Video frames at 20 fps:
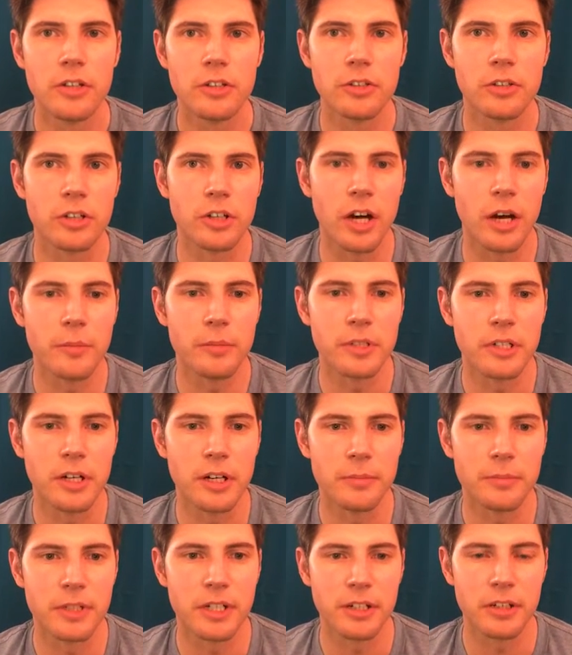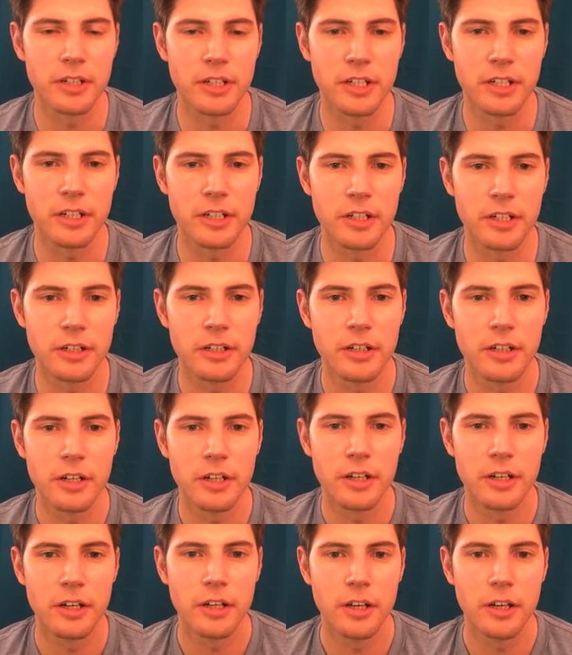So the common denominator here,
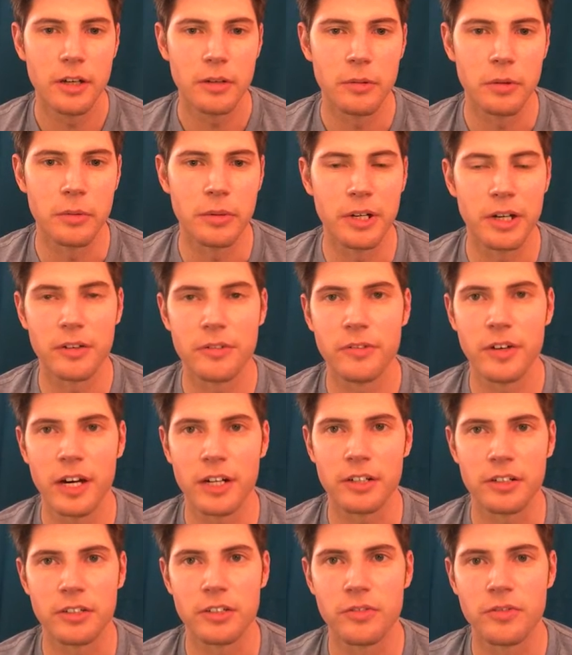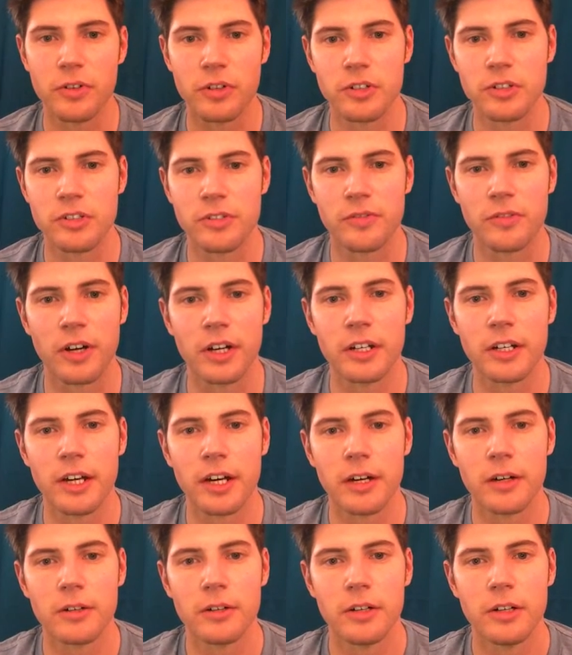well, we got to factor this first to find
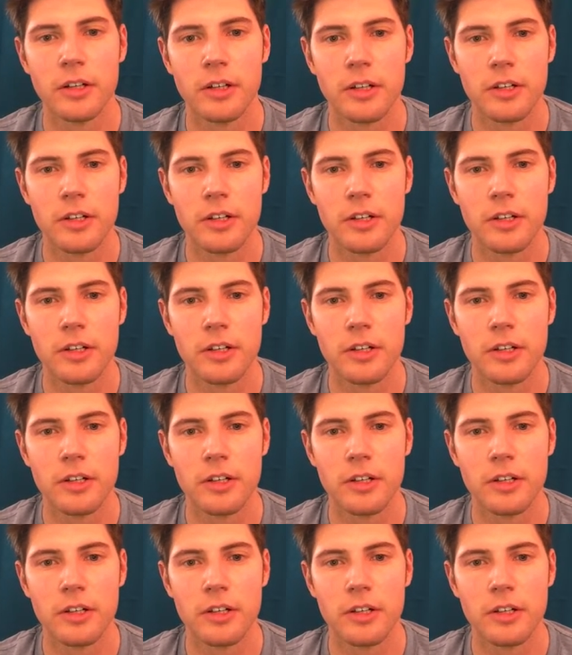out.